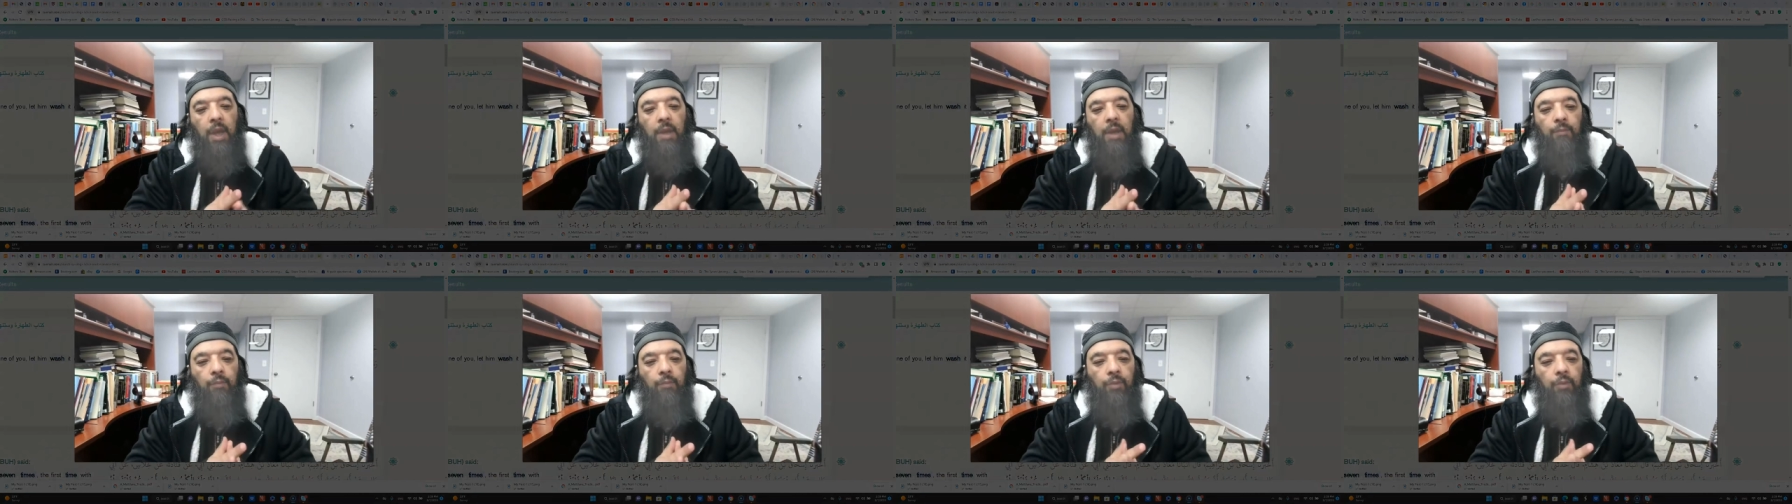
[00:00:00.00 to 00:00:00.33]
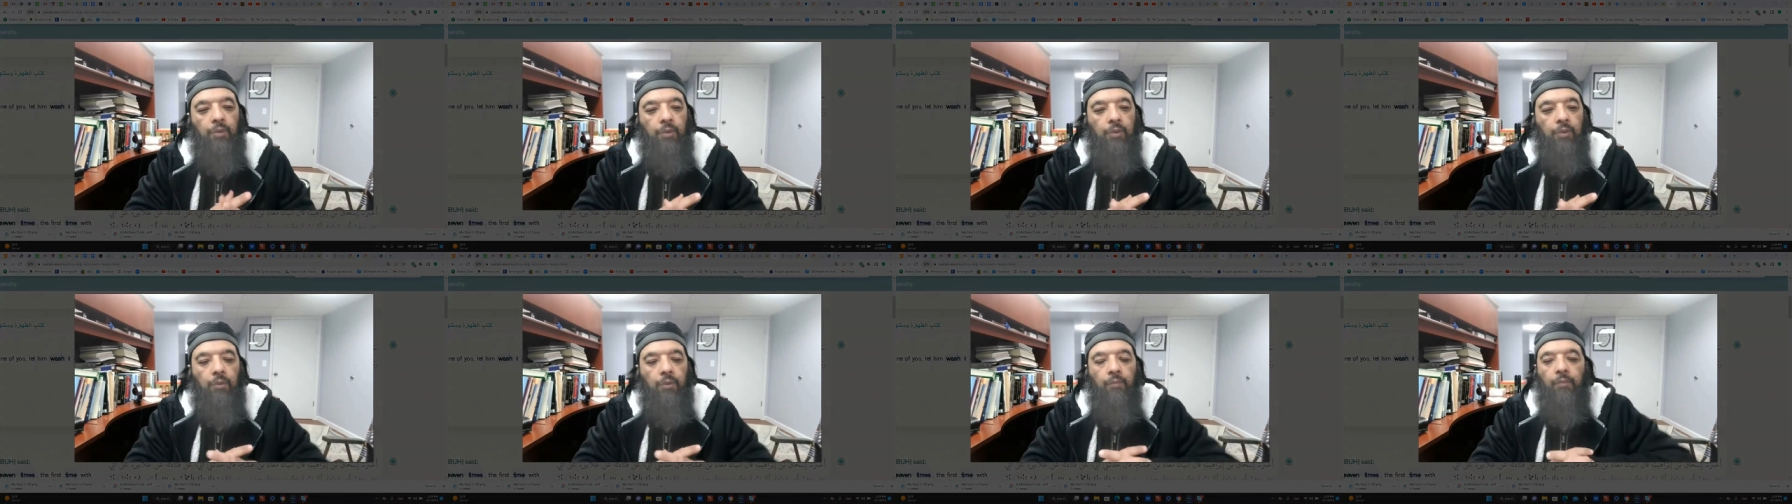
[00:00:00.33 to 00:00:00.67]

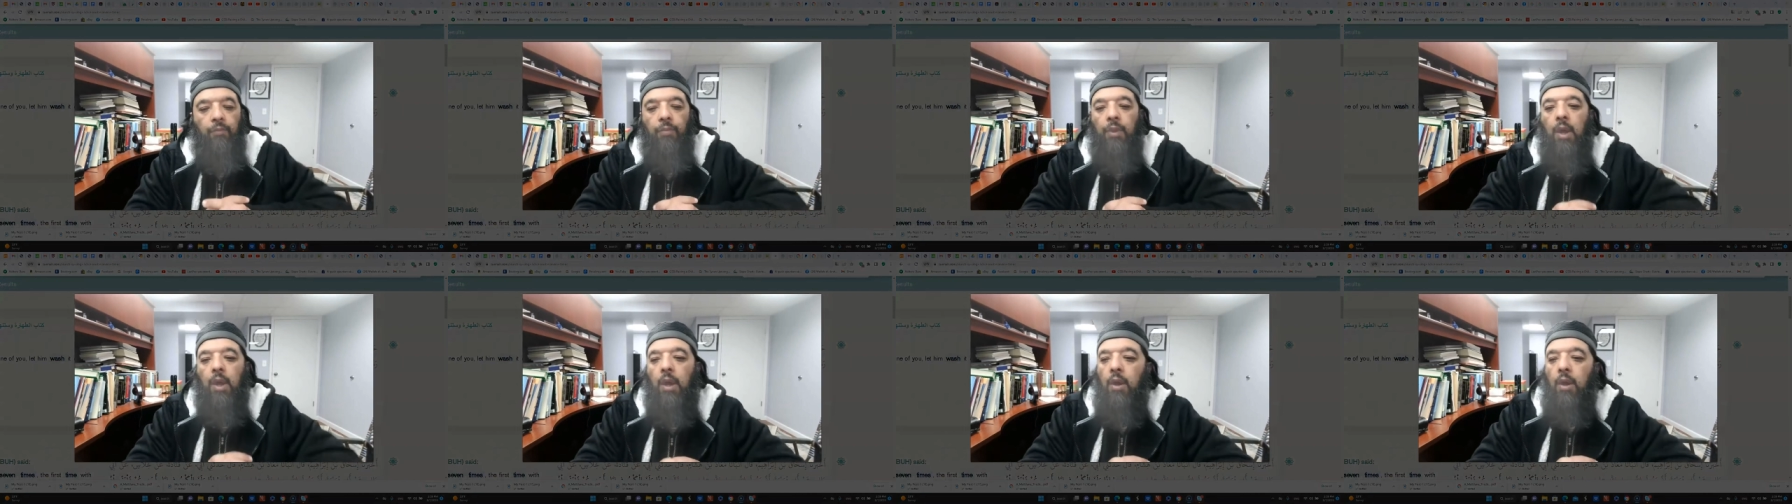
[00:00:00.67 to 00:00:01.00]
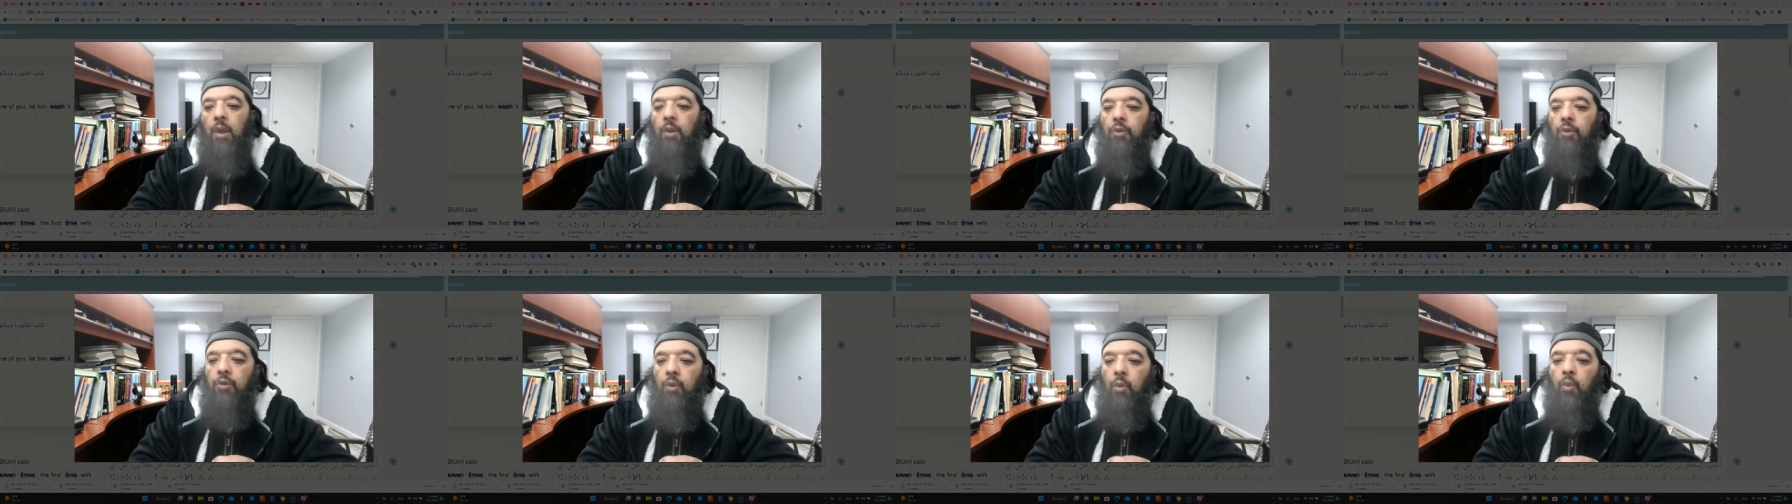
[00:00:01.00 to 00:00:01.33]
times.
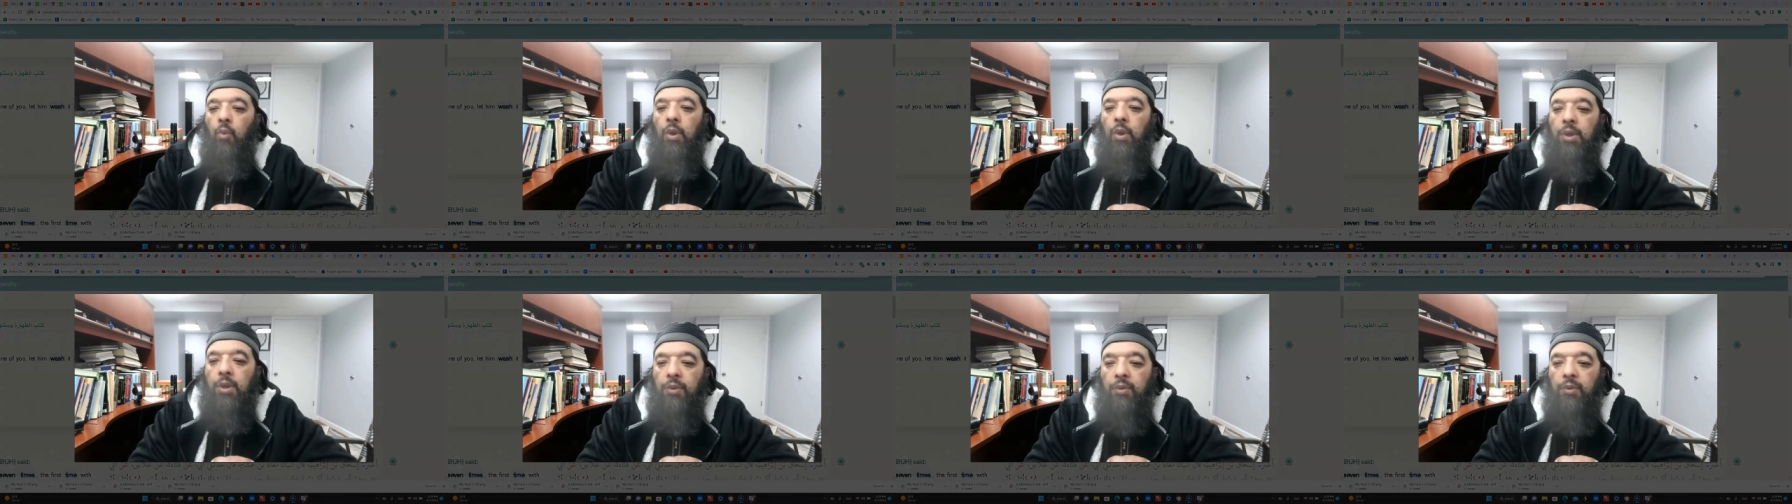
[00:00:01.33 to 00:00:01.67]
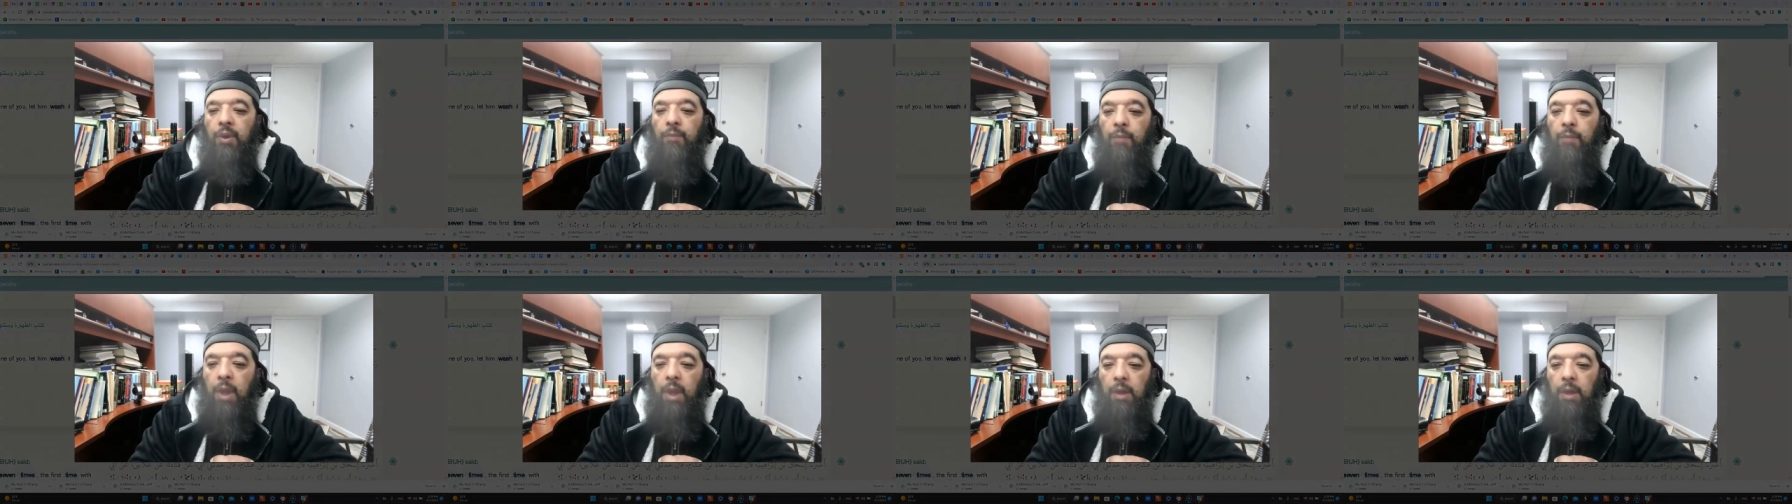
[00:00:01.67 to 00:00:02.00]
So what does
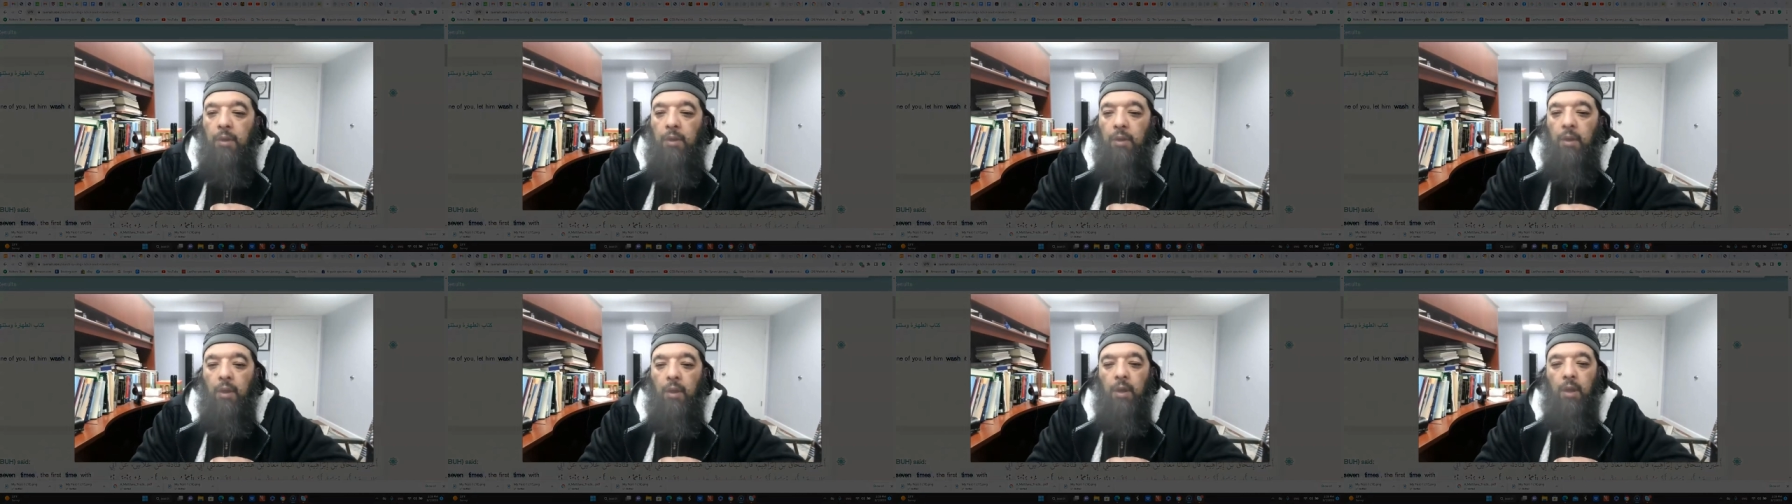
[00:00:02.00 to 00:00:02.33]
it mean?